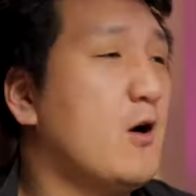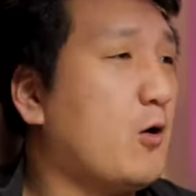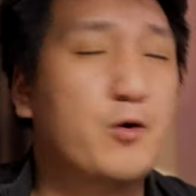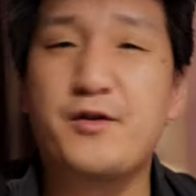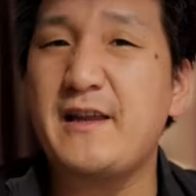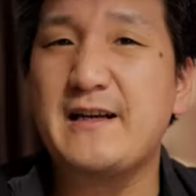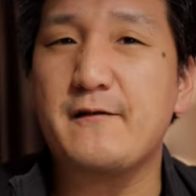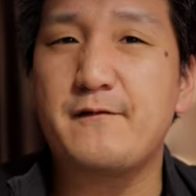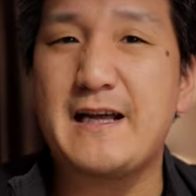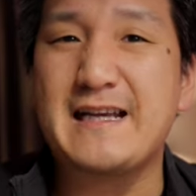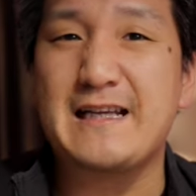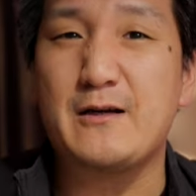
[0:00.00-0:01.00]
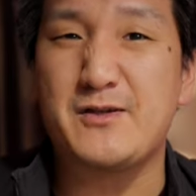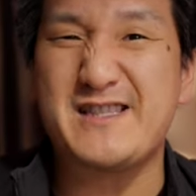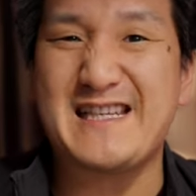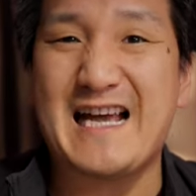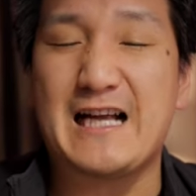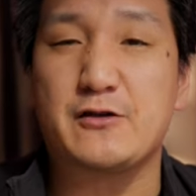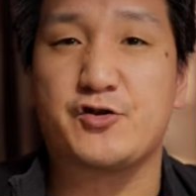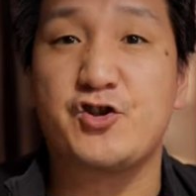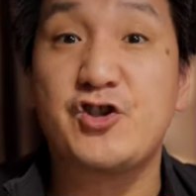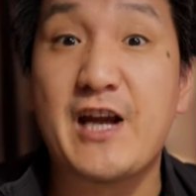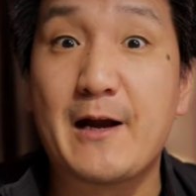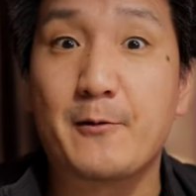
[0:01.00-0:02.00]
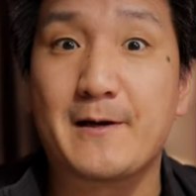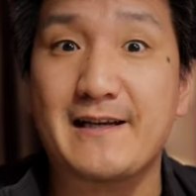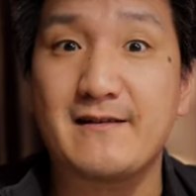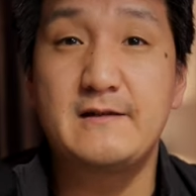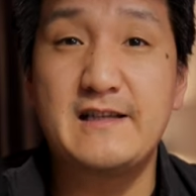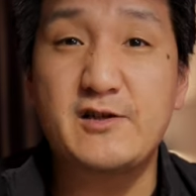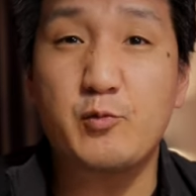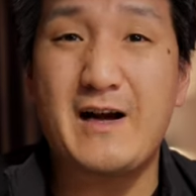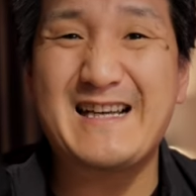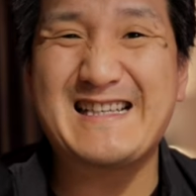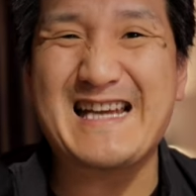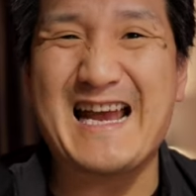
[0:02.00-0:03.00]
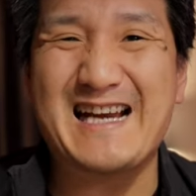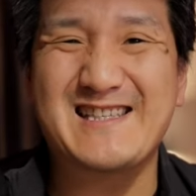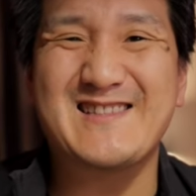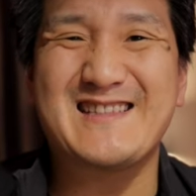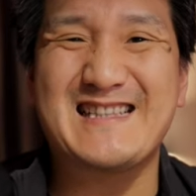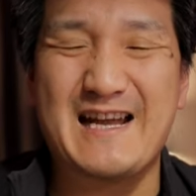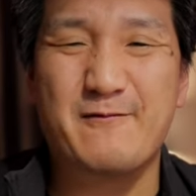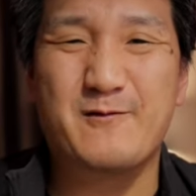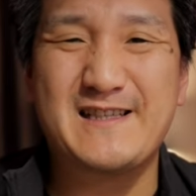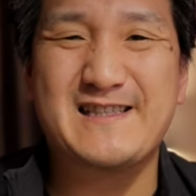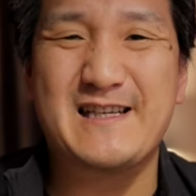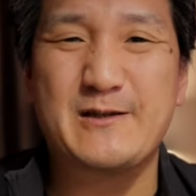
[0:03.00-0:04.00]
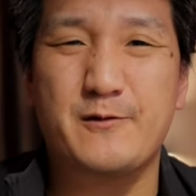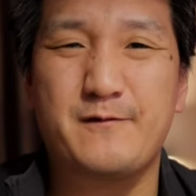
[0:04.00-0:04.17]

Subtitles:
or think of like an Amontillado Sherry. This wine is excellent every single